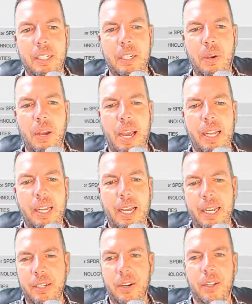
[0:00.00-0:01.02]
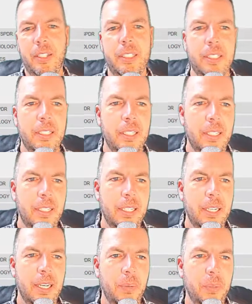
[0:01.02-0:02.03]
You know, I call it
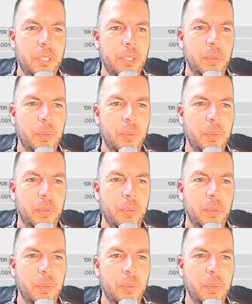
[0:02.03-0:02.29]
when